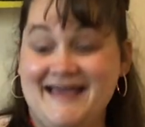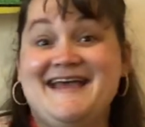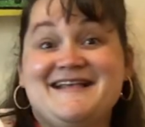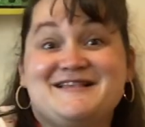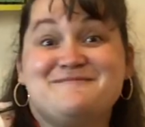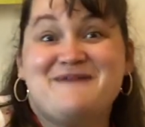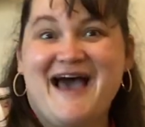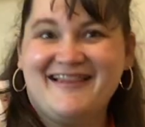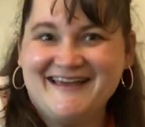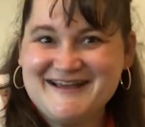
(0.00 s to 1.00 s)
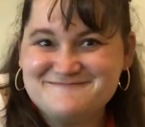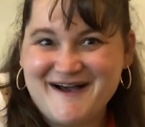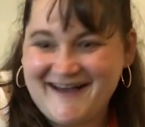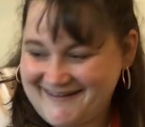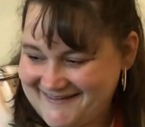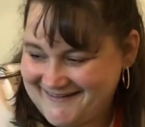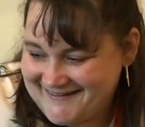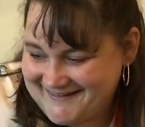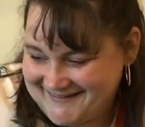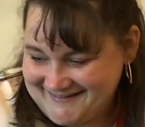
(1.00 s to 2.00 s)
His belly
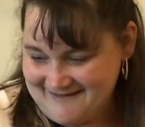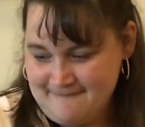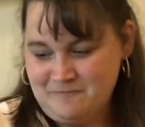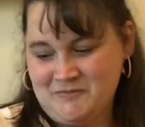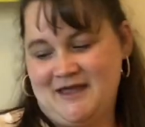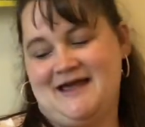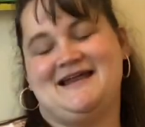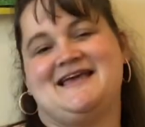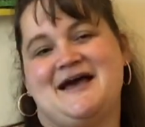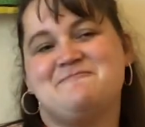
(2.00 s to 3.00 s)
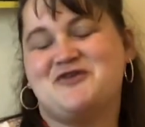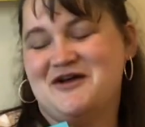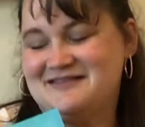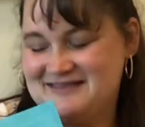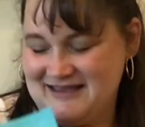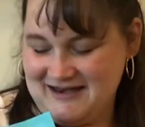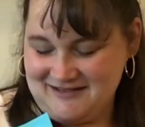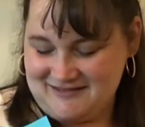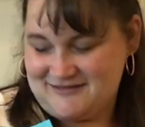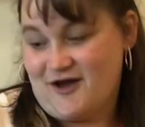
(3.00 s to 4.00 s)
button! And he kept on singing
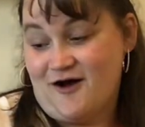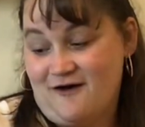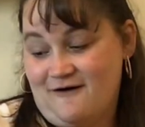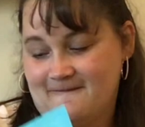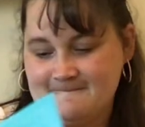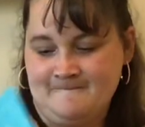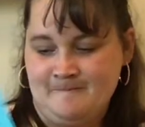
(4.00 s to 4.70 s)
his song.